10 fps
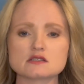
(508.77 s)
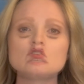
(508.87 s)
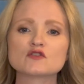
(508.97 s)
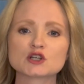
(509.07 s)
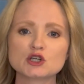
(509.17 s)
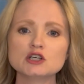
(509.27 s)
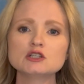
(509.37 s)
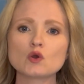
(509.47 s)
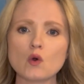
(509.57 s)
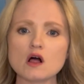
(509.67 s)
For good
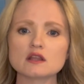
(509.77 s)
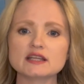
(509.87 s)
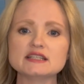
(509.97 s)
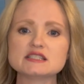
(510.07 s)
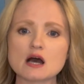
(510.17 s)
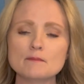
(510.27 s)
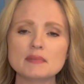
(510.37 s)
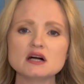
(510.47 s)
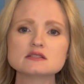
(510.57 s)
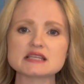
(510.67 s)
quality
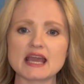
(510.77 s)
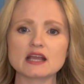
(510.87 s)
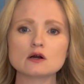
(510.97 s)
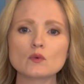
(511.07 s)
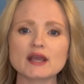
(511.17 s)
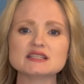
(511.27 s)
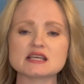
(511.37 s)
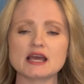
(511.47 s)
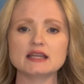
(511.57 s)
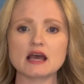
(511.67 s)
dumbbells, ankle weights,
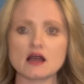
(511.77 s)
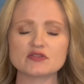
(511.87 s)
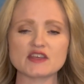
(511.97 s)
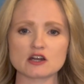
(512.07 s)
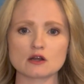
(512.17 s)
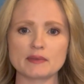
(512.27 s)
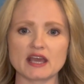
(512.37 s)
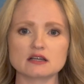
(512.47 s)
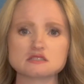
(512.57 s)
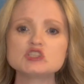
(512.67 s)
and
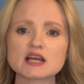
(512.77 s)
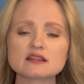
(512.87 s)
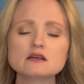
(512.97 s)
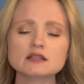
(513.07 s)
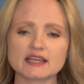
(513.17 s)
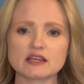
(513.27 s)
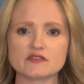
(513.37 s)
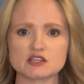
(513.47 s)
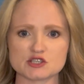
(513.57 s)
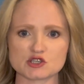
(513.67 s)
TheraBand, check the link in the
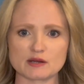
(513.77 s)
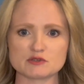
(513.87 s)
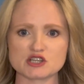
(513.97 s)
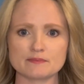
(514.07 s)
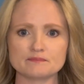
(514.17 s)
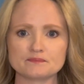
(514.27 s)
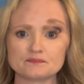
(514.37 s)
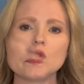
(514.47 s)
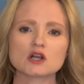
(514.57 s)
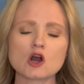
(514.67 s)
description.
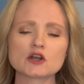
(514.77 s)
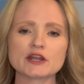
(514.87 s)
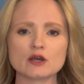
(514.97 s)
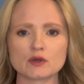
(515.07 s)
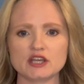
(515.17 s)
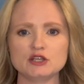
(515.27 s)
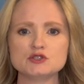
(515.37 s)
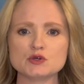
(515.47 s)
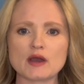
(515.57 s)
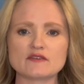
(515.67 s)
What cardio can you
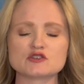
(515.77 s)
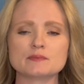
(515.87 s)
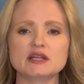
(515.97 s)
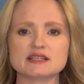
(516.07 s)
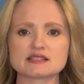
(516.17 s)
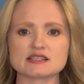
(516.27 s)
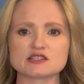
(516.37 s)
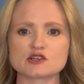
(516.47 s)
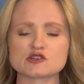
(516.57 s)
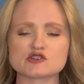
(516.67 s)
do after meniscus
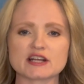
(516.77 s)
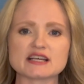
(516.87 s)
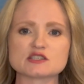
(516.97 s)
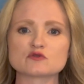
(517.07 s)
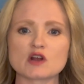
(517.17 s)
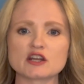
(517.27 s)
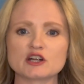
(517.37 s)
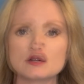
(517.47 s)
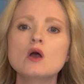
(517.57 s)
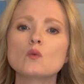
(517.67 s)
surgery as a runner?
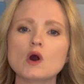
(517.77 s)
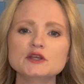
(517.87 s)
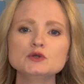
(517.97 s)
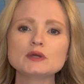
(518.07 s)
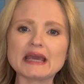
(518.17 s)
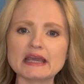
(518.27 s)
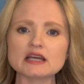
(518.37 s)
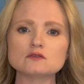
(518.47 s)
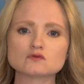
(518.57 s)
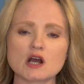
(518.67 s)
While you can't
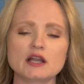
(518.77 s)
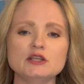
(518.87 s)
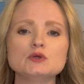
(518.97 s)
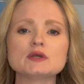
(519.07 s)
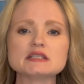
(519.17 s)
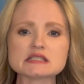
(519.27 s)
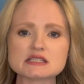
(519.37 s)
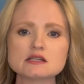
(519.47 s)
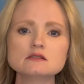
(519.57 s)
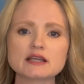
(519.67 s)
run, you can
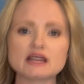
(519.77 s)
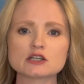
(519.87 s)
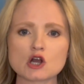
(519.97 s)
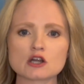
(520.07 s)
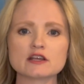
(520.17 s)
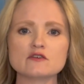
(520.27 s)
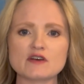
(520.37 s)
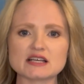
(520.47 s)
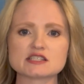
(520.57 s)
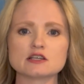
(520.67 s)
still get a
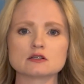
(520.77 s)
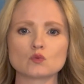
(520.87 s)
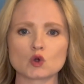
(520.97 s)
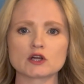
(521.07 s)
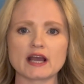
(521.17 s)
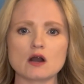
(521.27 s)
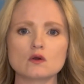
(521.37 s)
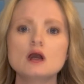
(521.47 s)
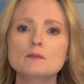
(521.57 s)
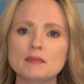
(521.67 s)
cardiovascular workout.
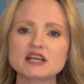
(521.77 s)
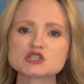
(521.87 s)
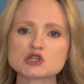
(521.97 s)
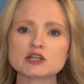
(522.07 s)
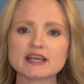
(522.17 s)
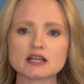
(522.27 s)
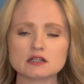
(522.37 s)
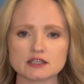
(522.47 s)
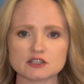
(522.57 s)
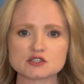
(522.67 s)
Make sure to get
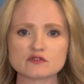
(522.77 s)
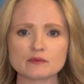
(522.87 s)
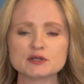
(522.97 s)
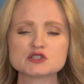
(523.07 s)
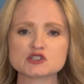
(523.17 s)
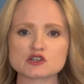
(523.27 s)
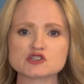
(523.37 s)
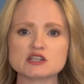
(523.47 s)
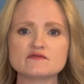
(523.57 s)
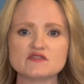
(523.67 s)
clearance from your
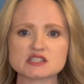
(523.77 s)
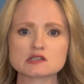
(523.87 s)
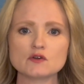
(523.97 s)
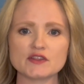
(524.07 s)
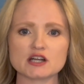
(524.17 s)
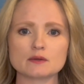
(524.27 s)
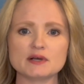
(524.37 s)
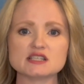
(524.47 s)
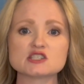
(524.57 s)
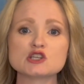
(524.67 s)
surgeon and physical
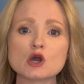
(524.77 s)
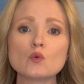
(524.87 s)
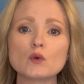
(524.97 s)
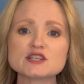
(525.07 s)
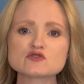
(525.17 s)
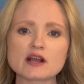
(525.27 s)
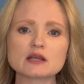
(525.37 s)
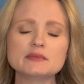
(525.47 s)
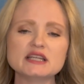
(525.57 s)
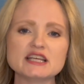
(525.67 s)
therapist to know which
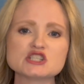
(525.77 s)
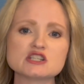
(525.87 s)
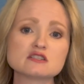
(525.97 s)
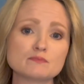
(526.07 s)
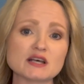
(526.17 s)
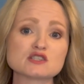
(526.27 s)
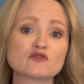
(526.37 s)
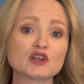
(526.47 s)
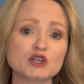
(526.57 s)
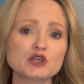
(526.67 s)
recommendation is best for
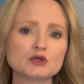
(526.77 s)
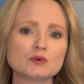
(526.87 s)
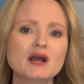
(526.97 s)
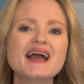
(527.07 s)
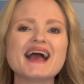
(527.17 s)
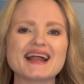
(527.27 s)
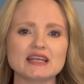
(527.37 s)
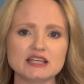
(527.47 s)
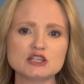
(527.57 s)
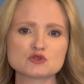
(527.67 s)
you at
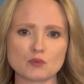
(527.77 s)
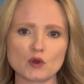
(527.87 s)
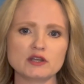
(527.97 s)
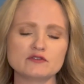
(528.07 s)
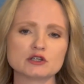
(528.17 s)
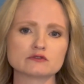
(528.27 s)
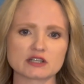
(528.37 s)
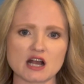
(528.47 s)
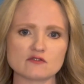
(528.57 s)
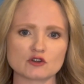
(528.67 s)
each point of your
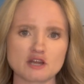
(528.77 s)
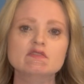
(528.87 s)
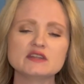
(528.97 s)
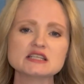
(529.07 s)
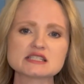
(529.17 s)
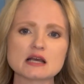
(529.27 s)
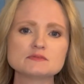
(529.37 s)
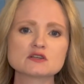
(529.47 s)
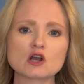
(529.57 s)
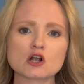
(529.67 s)
recovery. These types
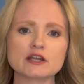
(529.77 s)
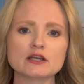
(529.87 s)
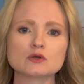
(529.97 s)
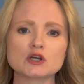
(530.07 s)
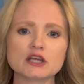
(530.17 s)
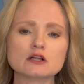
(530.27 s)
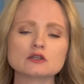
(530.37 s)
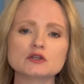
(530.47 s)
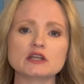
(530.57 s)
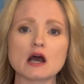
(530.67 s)
of cardio could
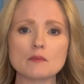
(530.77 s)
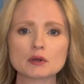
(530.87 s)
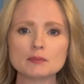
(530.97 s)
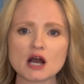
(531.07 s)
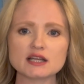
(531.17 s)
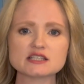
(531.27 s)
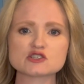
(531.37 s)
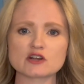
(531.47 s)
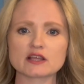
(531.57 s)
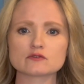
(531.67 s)
include an upper body
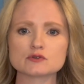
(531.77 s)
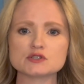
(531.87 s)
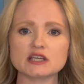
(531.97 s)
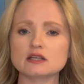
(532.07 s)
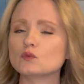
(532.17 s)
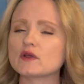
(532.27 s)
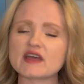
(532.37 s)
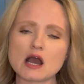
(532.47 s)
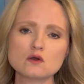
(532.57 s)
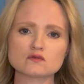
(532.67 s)
strength routine
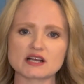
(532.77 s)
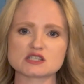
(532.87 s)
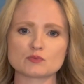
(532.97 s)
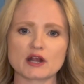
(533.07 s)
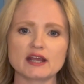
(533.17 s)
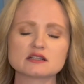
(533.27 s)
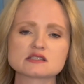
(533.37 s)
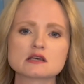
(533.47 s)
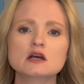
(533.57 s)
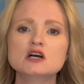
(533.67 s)
without rest breaks,
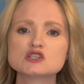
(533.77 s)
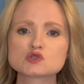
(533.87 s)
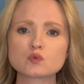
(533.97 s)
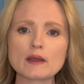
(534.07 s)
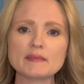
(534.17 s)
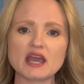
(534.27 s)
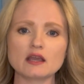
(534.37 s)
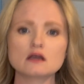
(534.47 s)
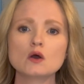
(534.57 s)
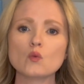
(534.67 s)

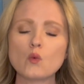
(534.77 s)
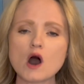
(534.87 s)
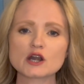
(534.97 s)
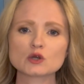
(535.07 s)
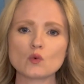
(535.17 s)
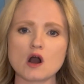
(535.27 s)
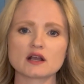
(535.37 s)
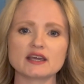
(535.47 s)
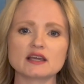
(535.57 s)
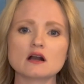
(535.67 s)
swimming, water
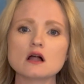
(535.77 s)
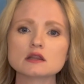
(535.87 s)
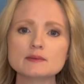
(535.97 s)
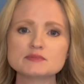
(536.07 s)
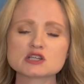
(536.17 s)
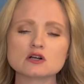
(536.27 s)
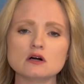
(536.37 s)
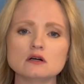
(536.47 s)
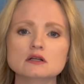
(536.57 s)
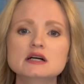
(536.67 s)
walking,
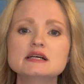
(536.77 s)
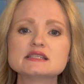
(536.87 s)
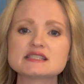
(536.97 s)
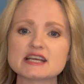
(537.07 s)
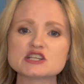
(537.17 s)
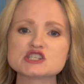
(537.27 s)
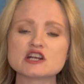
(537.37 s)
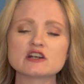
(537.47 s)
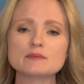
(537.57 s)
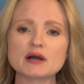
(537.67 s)
elliptical,
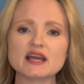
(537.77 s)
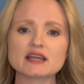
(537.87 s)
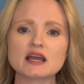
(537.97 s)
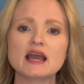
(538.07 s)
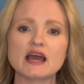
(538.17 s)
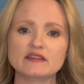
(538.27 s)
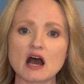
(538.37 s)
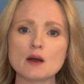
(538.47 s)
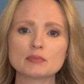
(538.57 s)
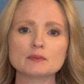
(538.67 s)
stationary bike, and the
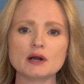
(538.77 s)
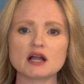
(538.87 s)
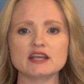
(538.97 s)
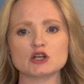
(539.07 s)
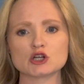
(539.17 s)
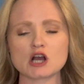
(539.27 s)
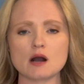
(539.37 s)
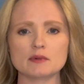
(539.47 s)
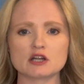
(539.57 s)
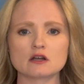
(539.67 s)
upper body
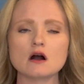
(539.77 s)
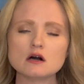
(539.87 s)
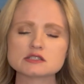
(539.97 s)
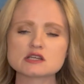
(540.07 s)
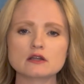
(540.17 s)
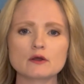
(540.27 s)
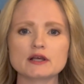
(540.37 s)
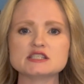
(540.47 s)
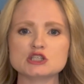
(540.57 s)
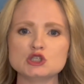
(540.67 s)
ergometer, also known
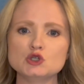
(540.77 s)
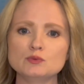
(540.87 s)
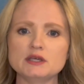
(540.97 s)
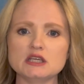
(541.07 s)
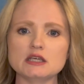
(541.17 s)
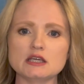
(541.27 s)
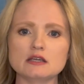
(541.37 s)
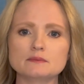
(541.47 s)
as UBE.